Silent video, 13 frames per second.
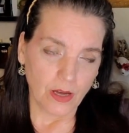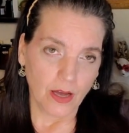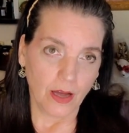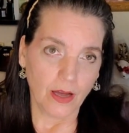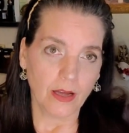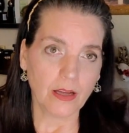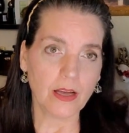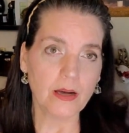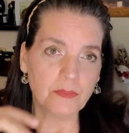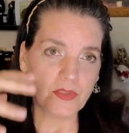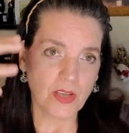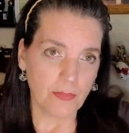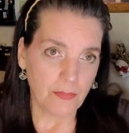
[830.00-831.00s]
uh,
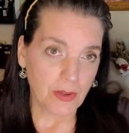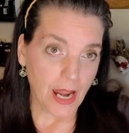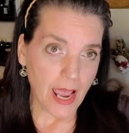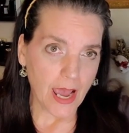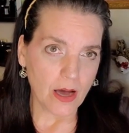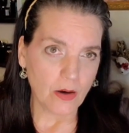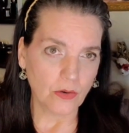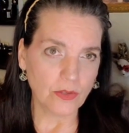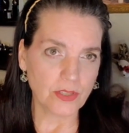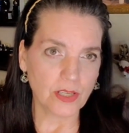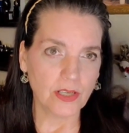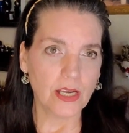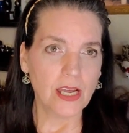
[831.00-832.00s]
comes up and
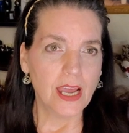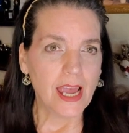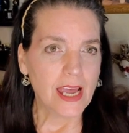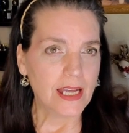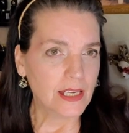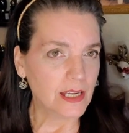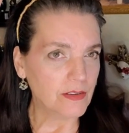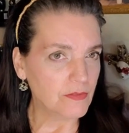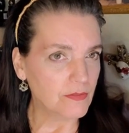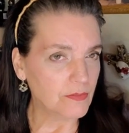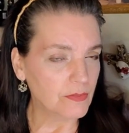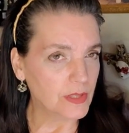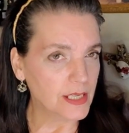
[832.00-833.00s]
out and it
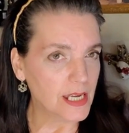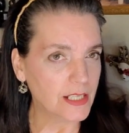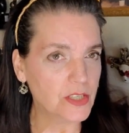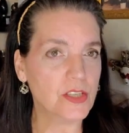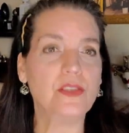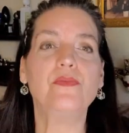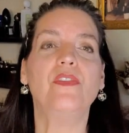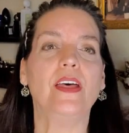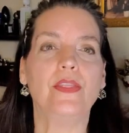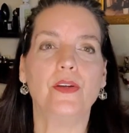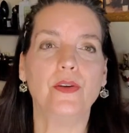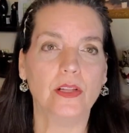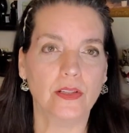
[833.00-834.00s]
the edges
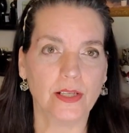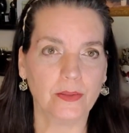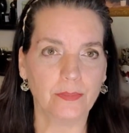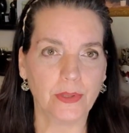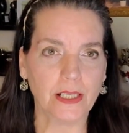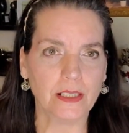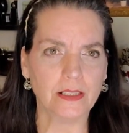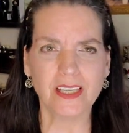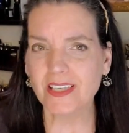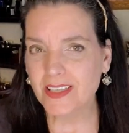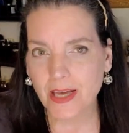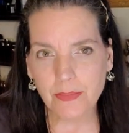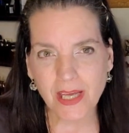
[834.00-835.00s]
feather a little bit.
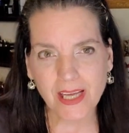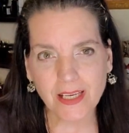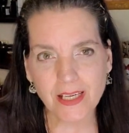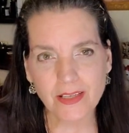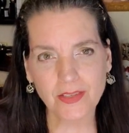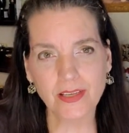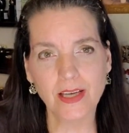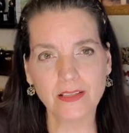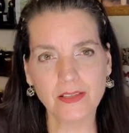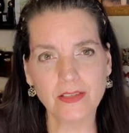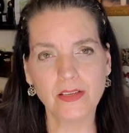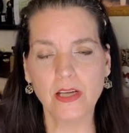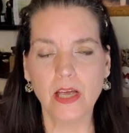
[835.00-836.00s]
Does that make any
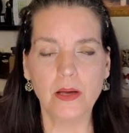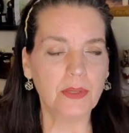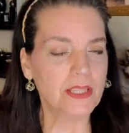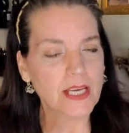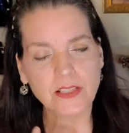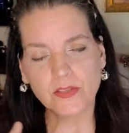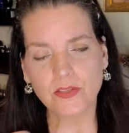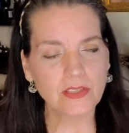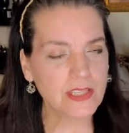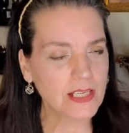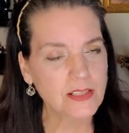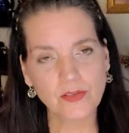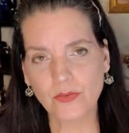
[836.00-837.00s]
sense? But that's
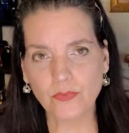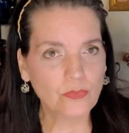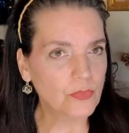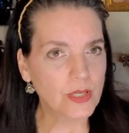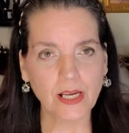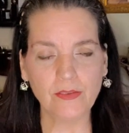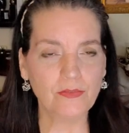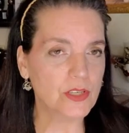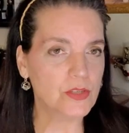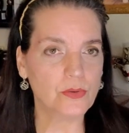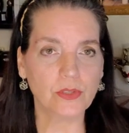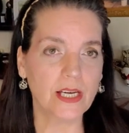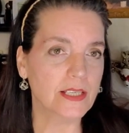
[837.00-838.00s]
that's what I
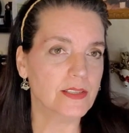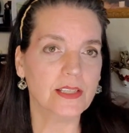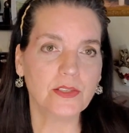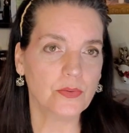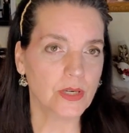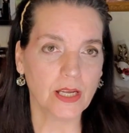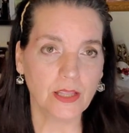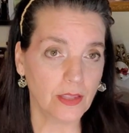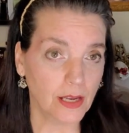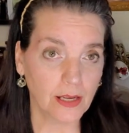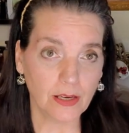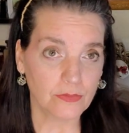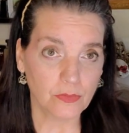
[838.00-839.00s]
visualize, that's what I
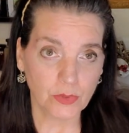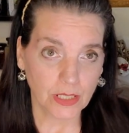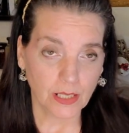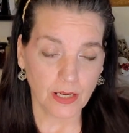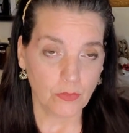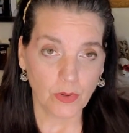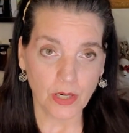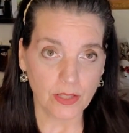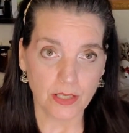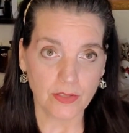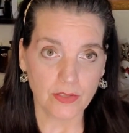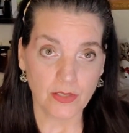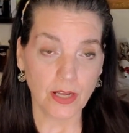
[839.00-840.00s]
think of when I wear
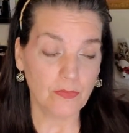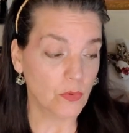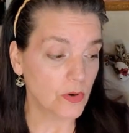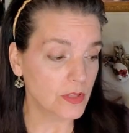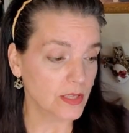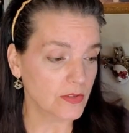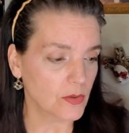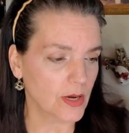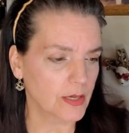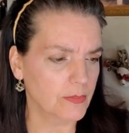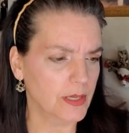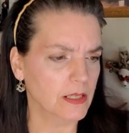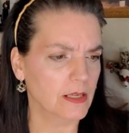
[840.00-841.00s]
this. And I've worn this quite
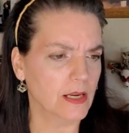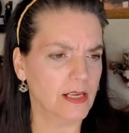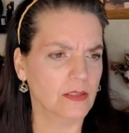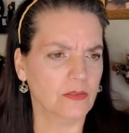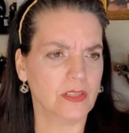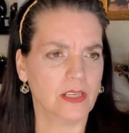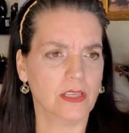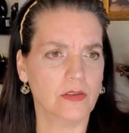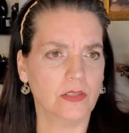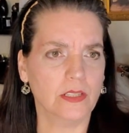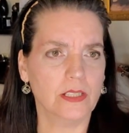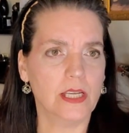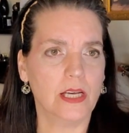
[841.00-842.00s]
a bit, I don't think you
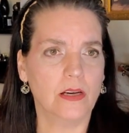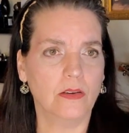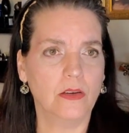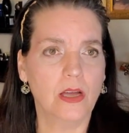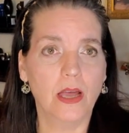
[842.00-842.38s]
can tell.